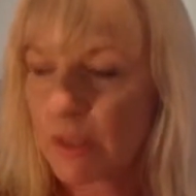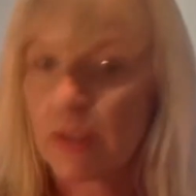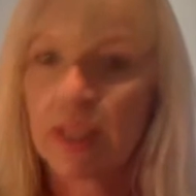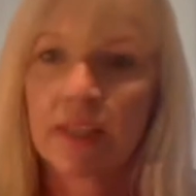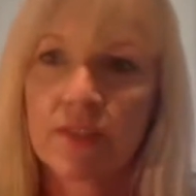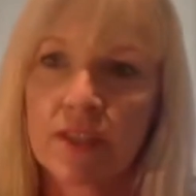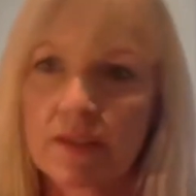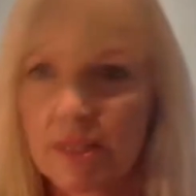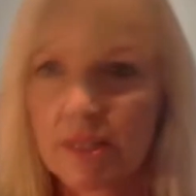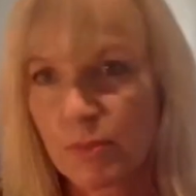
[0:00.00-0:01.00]
so that gives
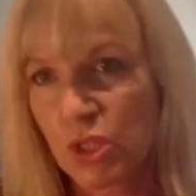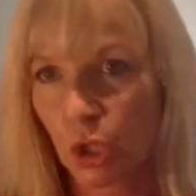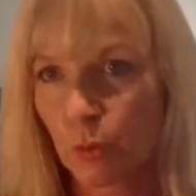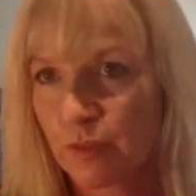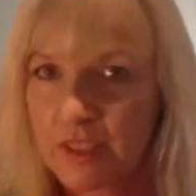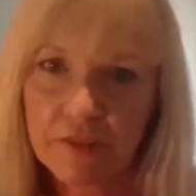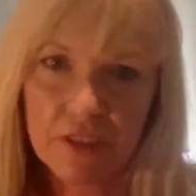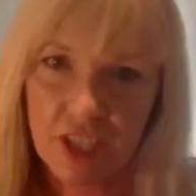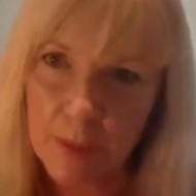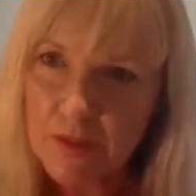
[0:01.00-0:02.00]
it some scope for
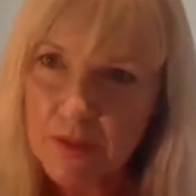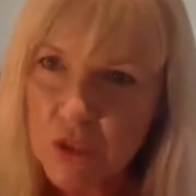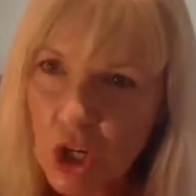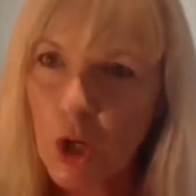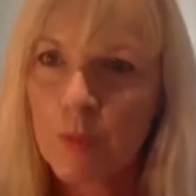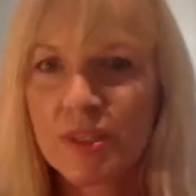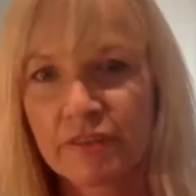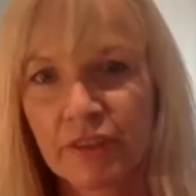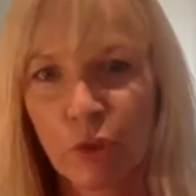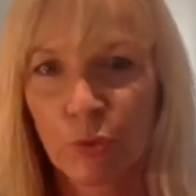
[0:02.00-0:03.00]
different types of jobs,
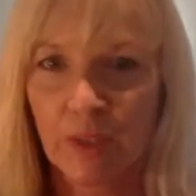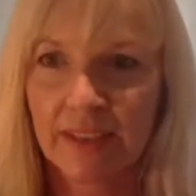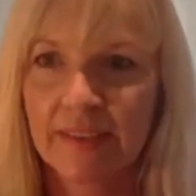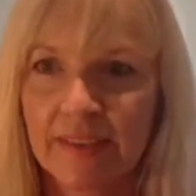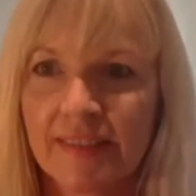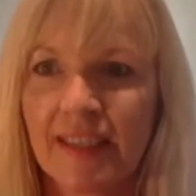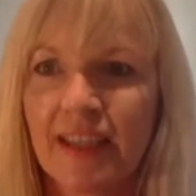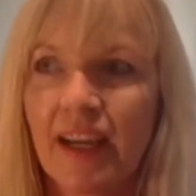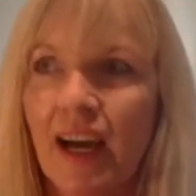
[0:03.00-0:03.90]
different careers.